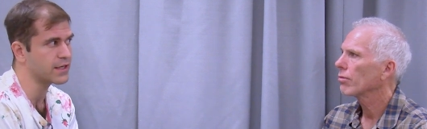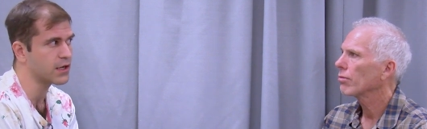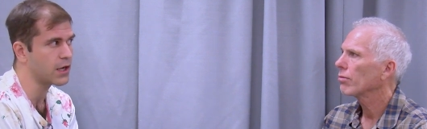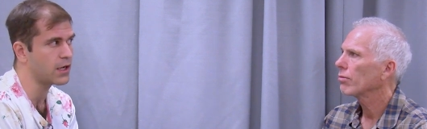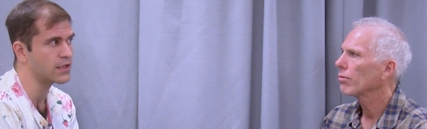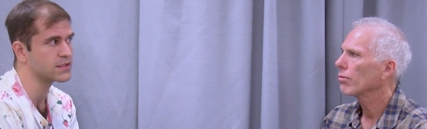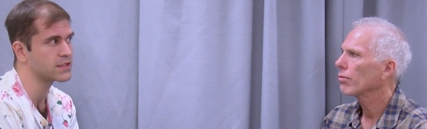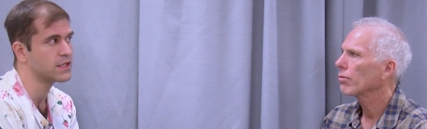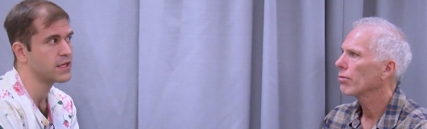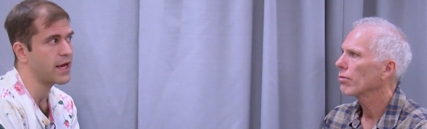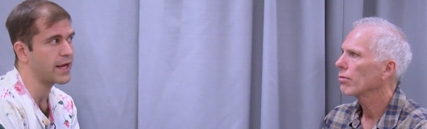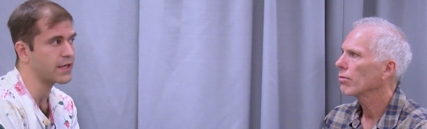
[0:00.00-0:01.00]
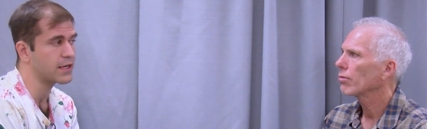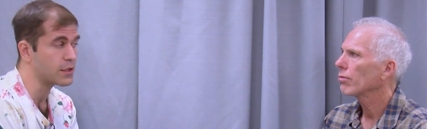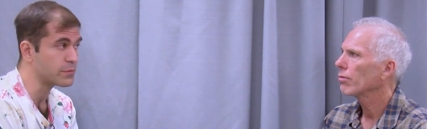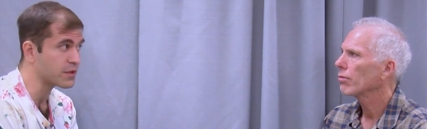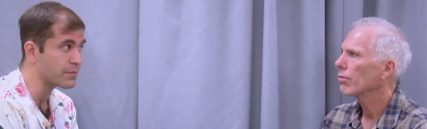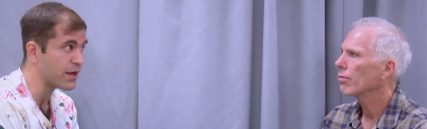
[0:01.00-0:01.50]
Speaker 1: cause
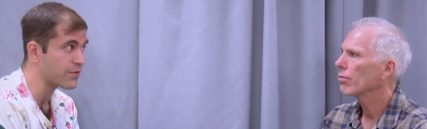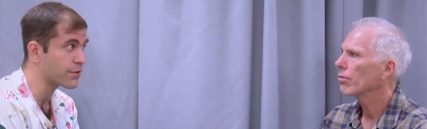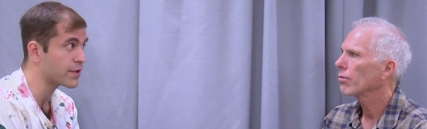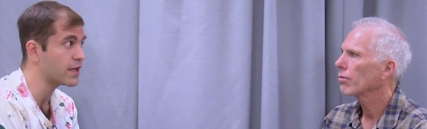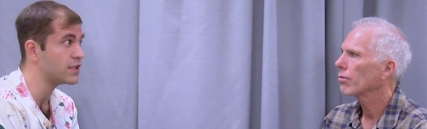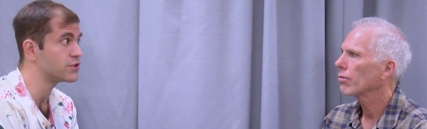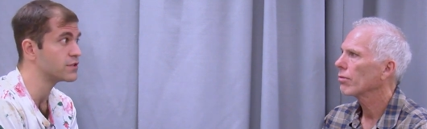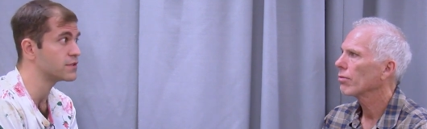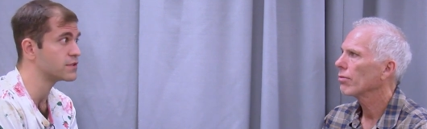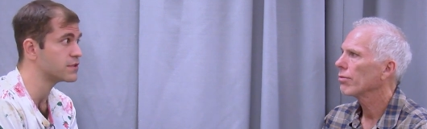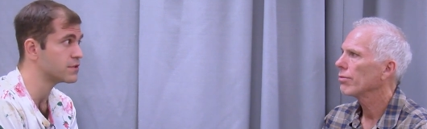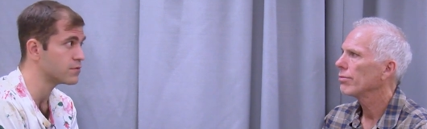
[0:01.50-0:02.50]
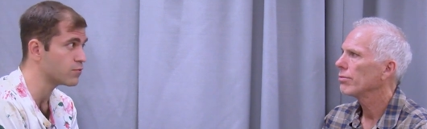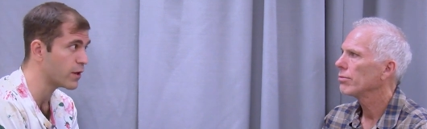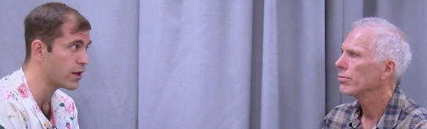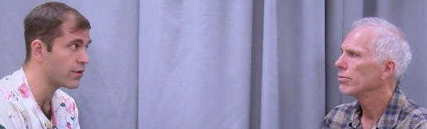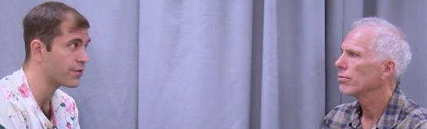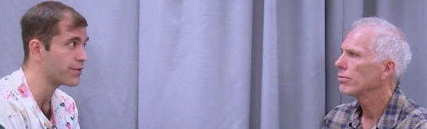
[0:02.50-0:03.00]
economic bifurcations and
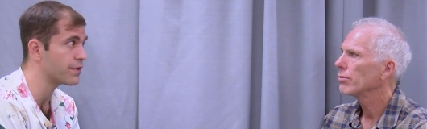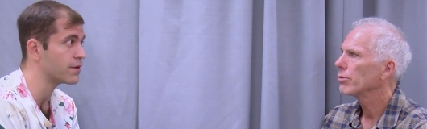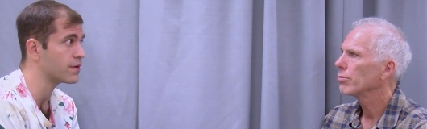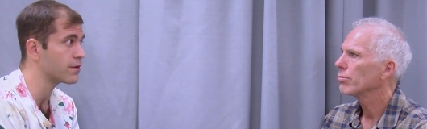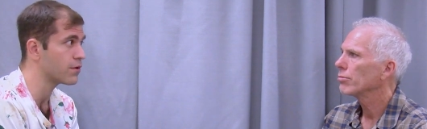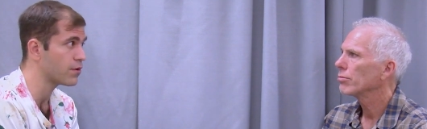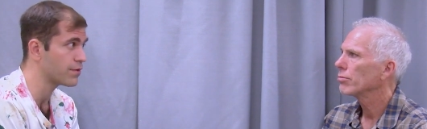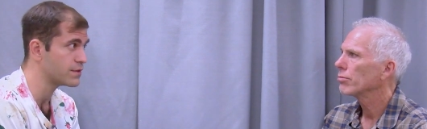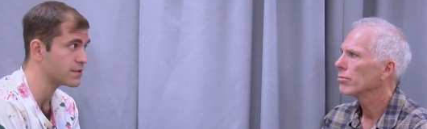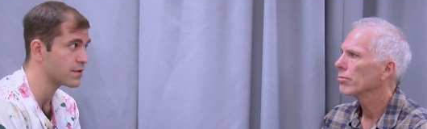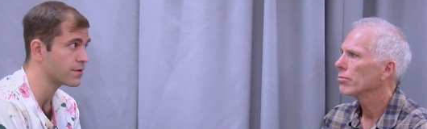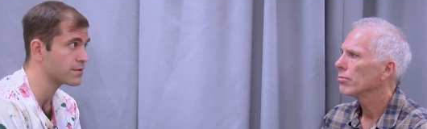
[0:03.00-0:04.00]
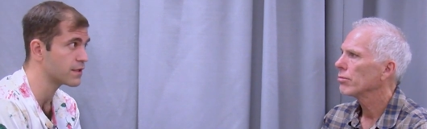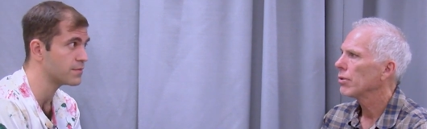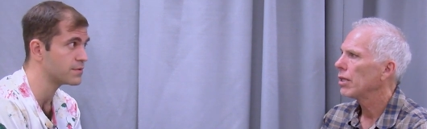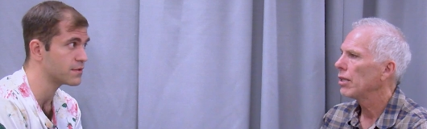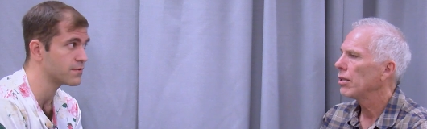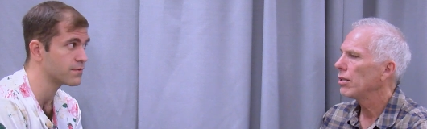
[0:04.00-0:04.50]
wealth and all these other
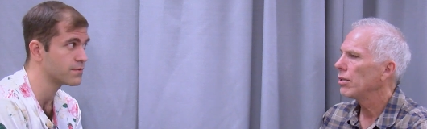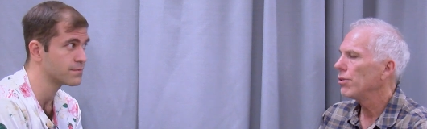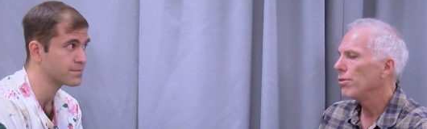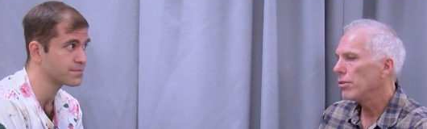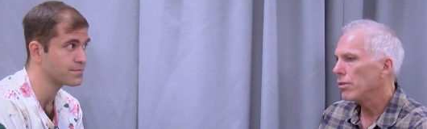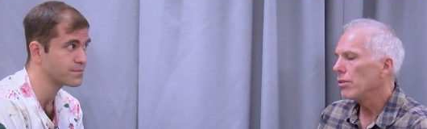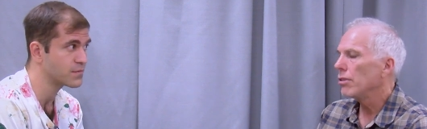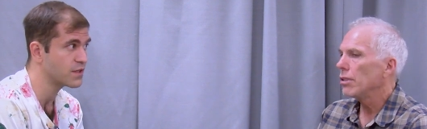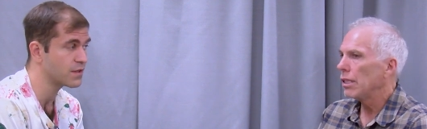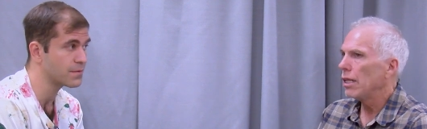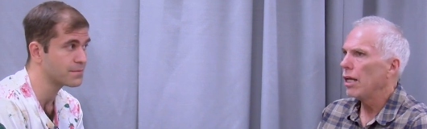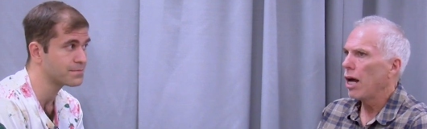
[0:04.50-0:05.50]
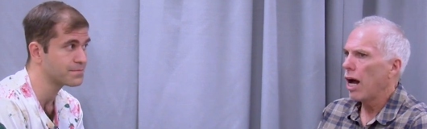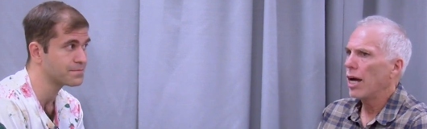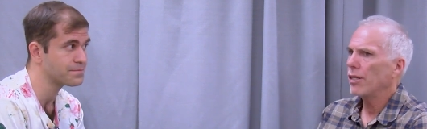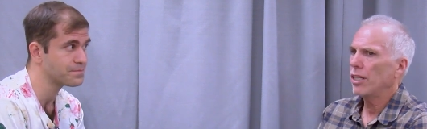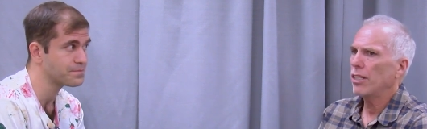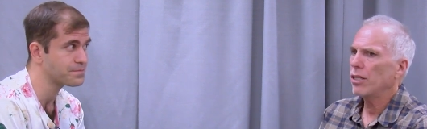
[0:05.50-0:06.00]
types of, yeah.
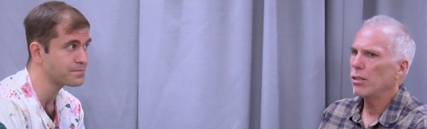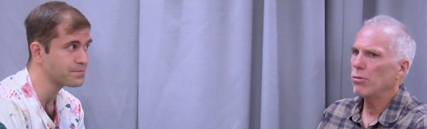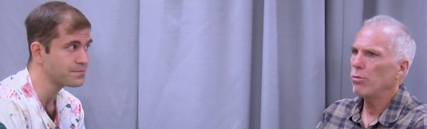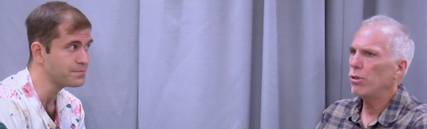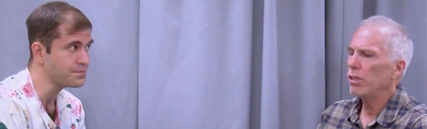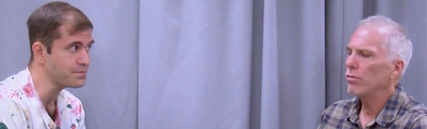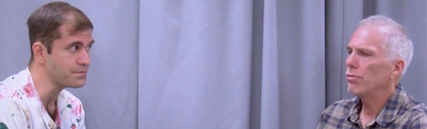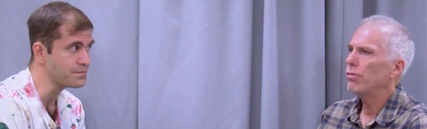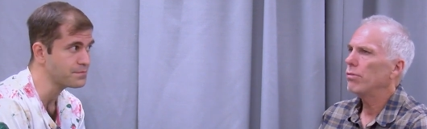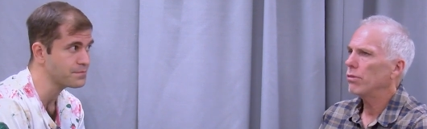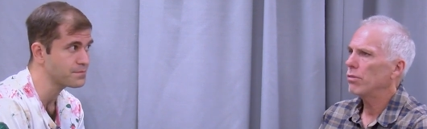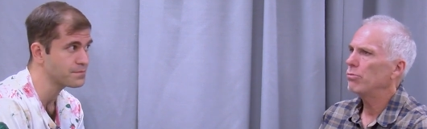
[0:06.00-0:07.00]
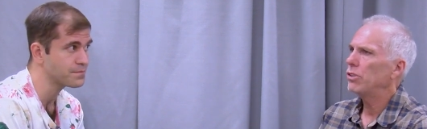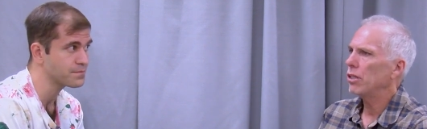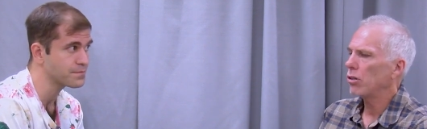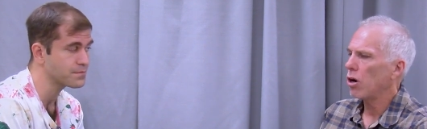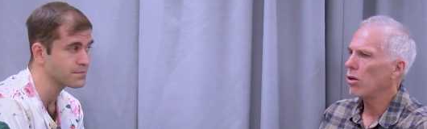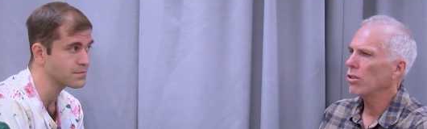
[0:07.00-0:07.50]
Speaker 2: I think that it would have
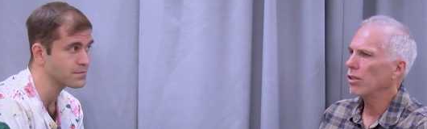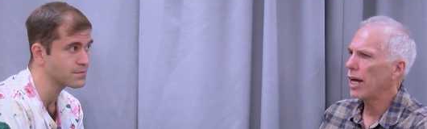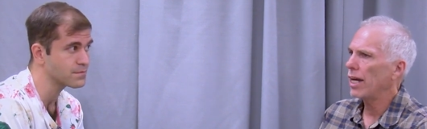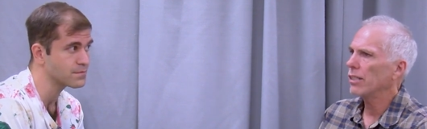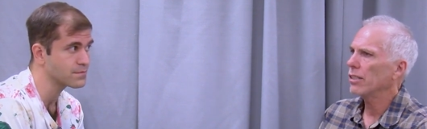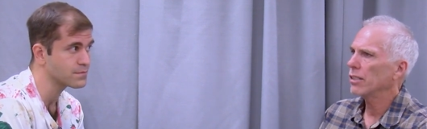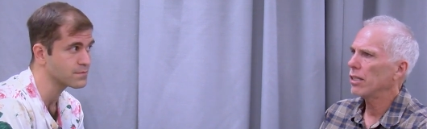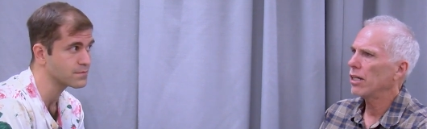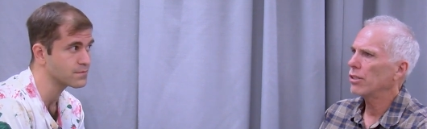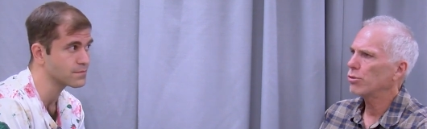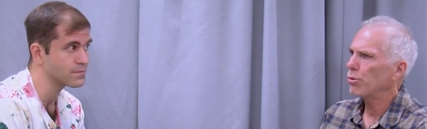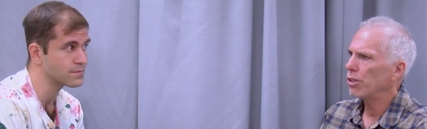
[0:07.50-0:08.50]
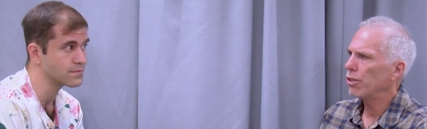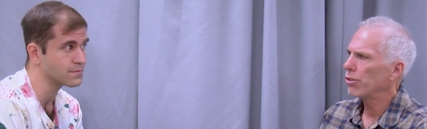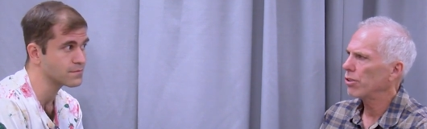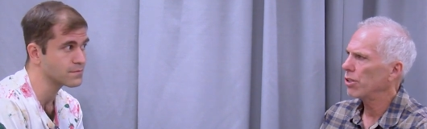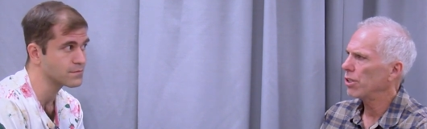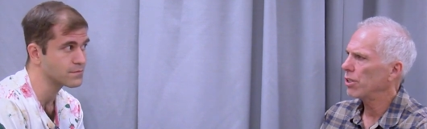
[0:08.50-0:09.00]
done all of that 20 or
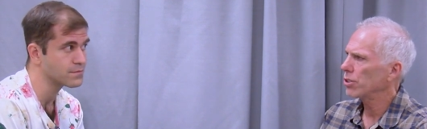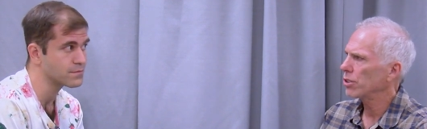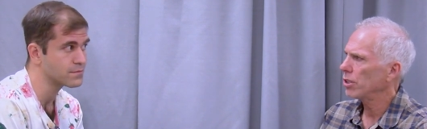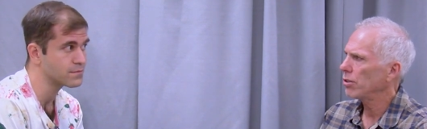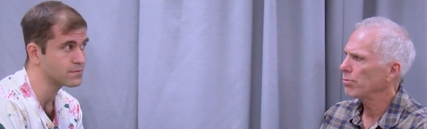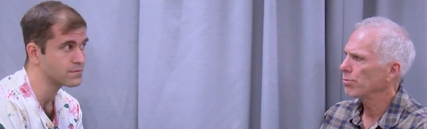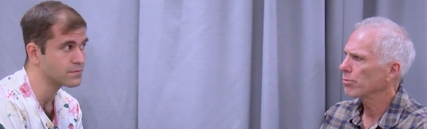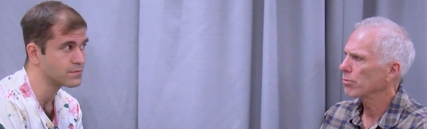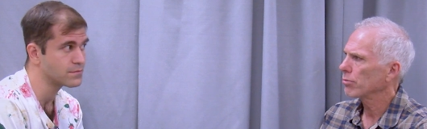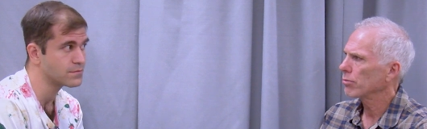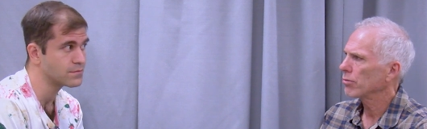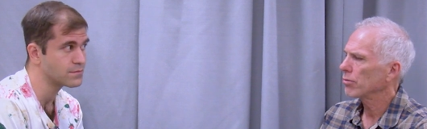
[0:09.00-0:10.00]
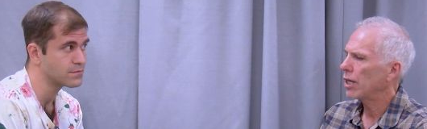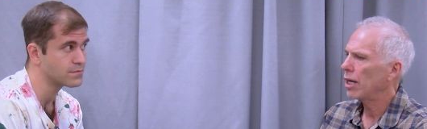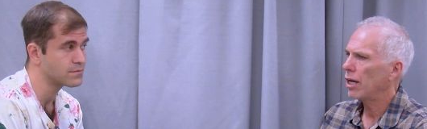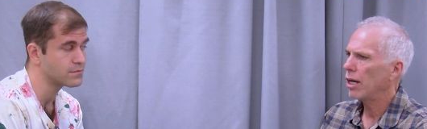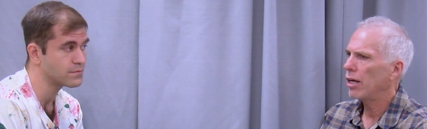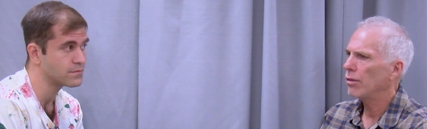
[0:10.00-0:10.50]
30 years ago.
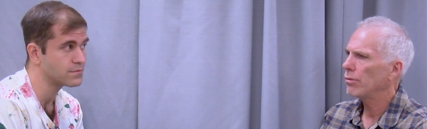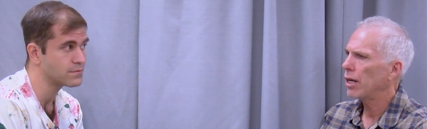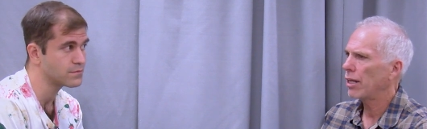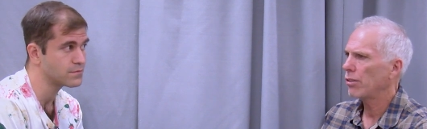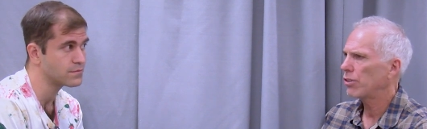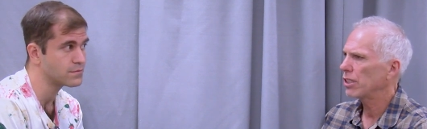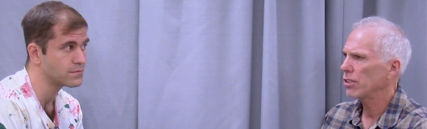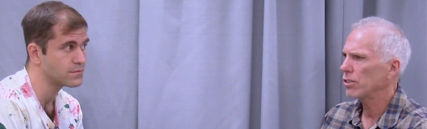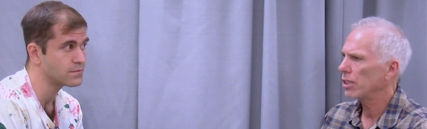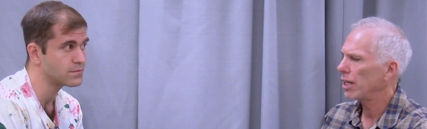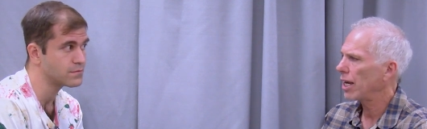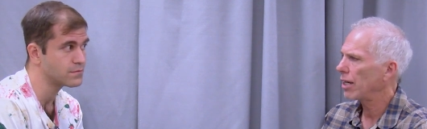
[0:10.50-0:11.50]
I don't think that's going to